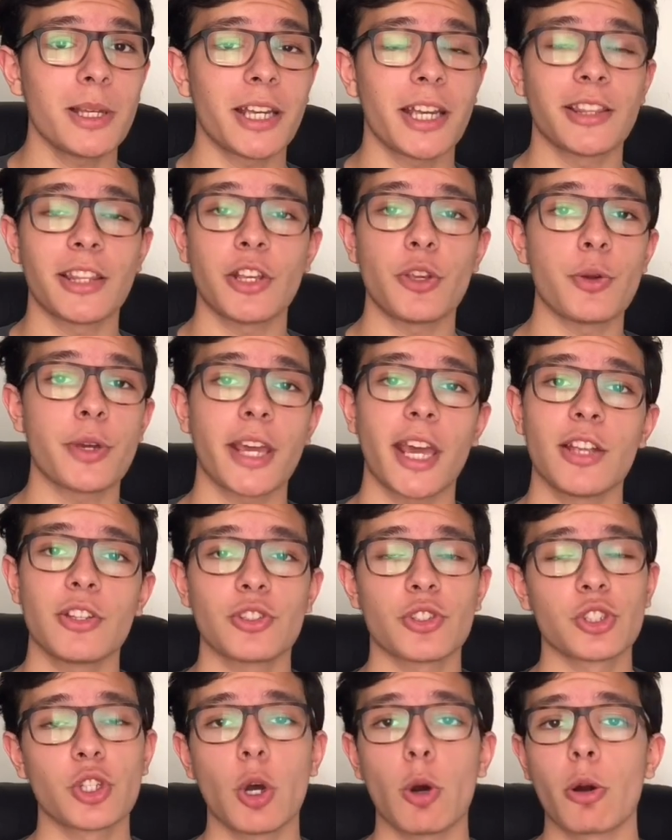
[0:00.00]
and that you can't
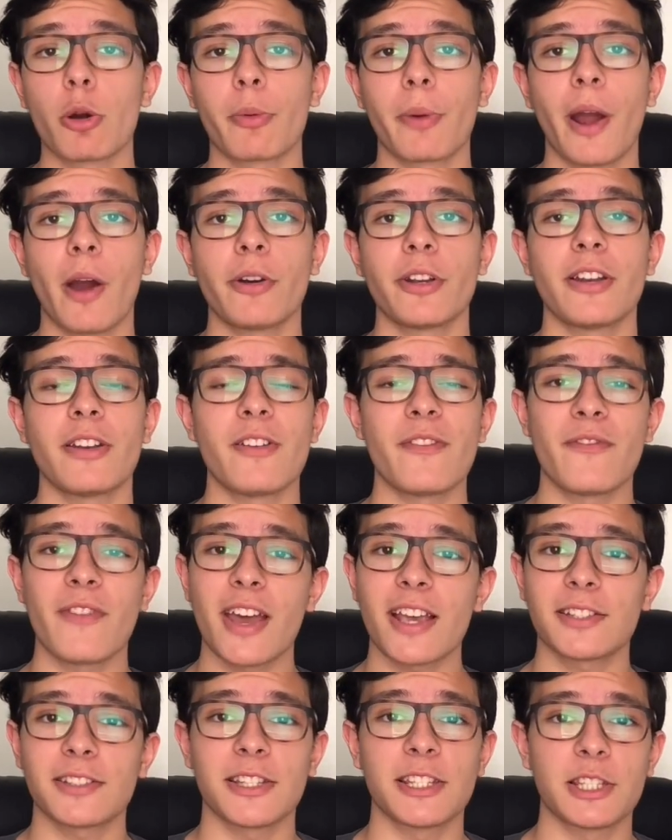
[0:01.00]
just go around and
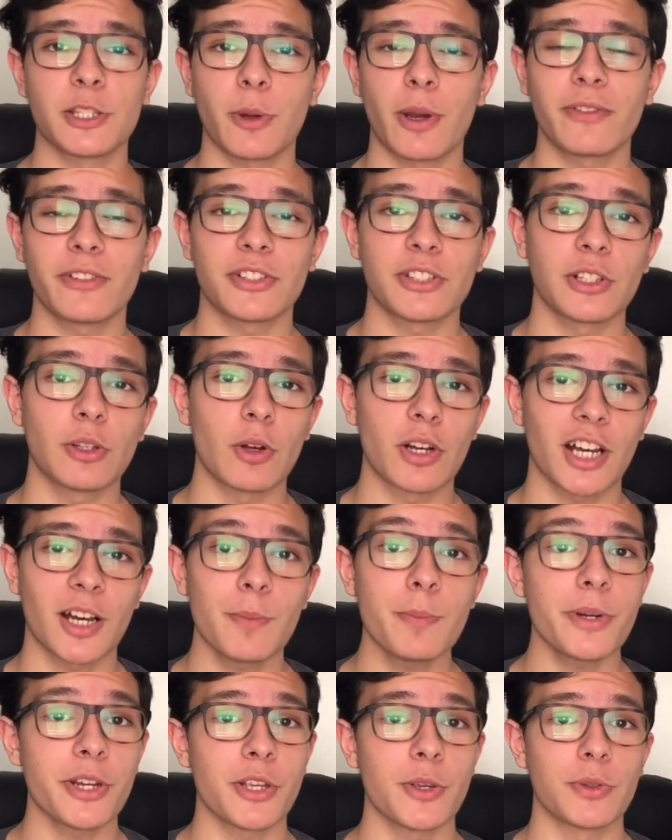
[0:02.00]
invest into every single
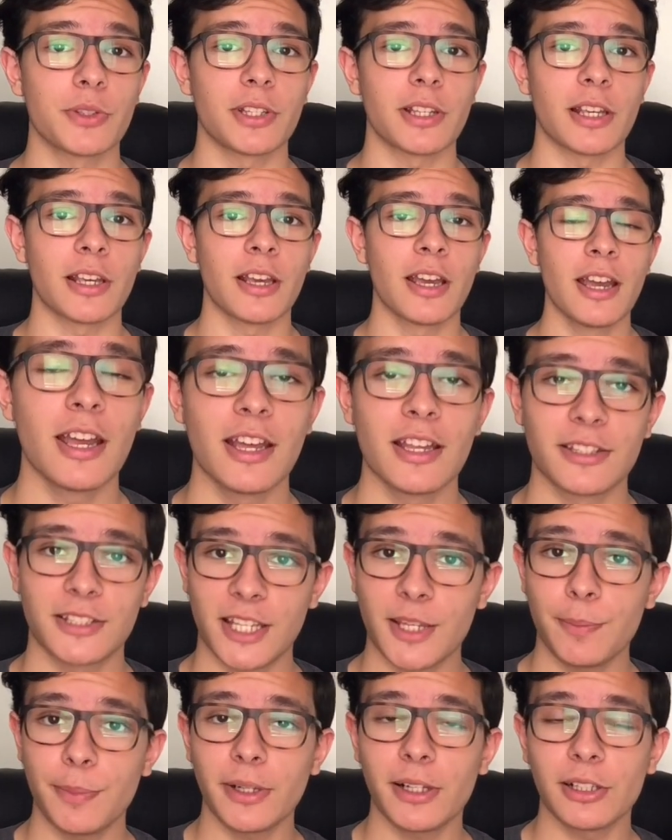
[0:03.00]
company you see.
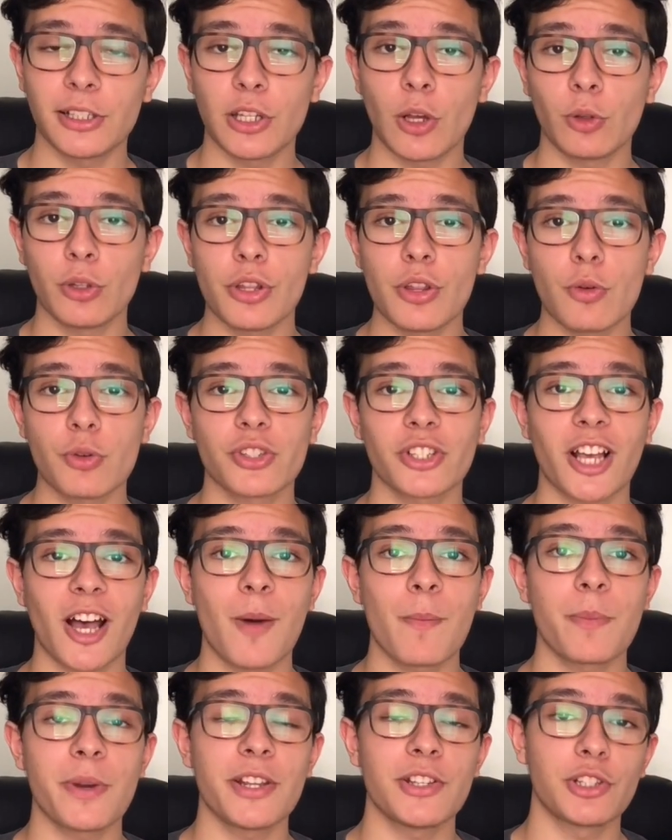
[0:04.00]
Typically, only those
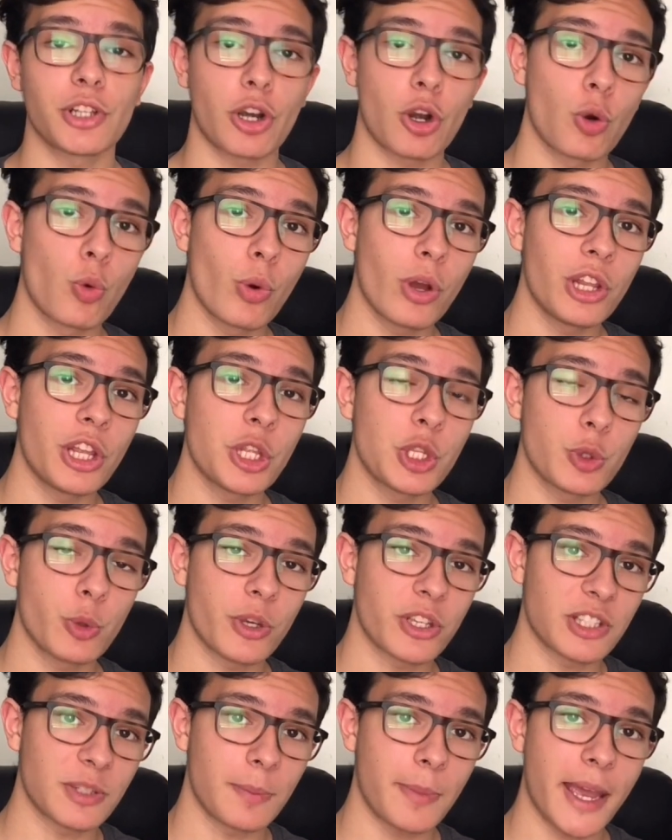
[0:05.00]
companies that are willing to
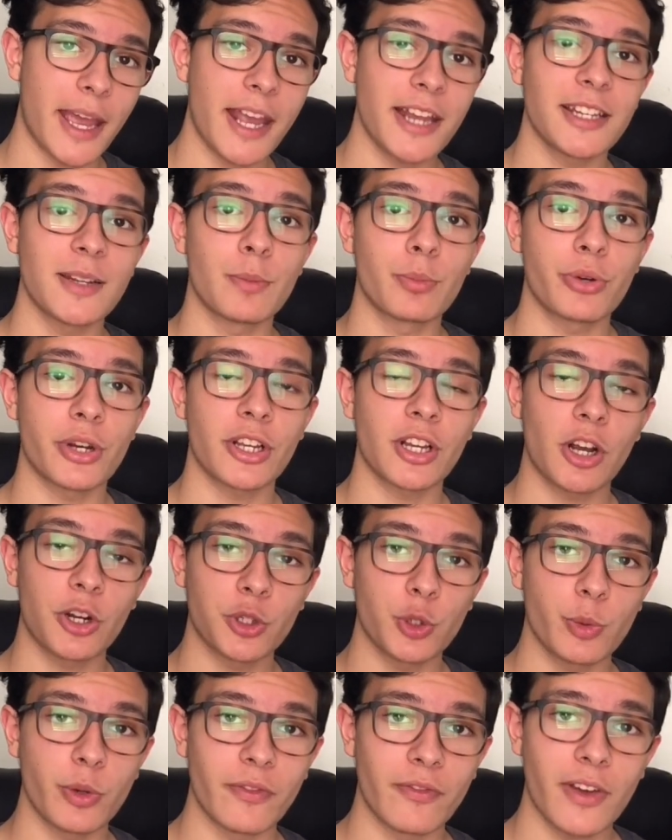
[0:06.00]
expand and bring on
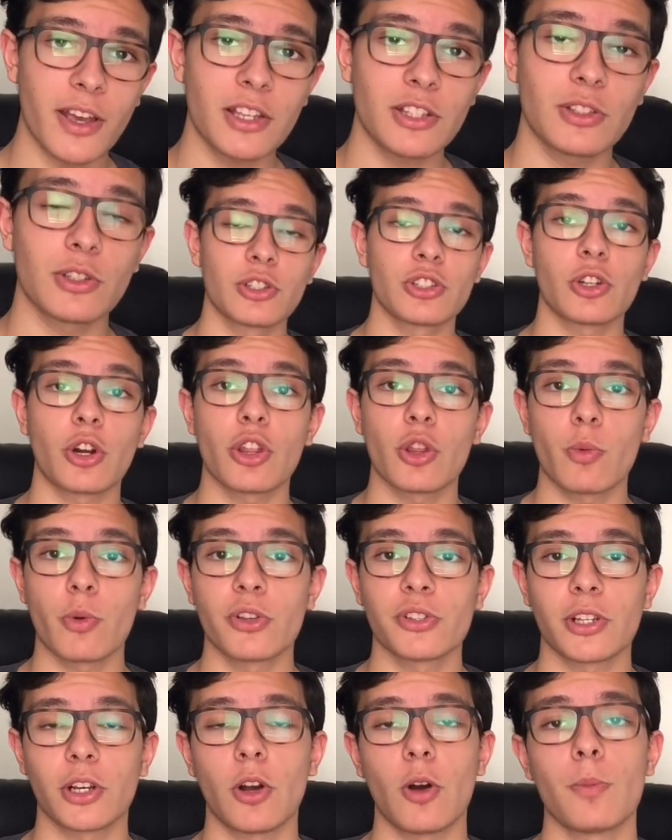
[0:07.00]
new investors are the ones
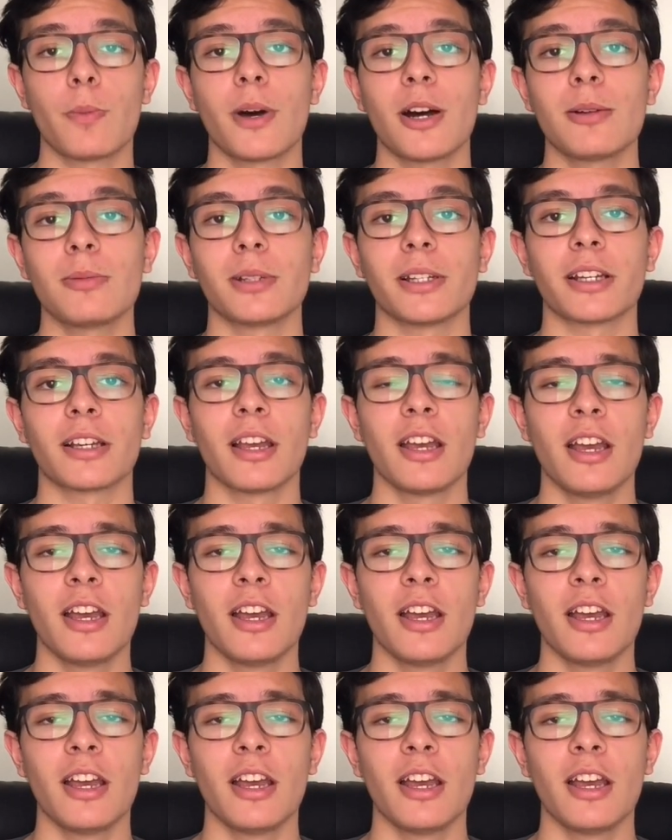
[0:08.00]
that go public.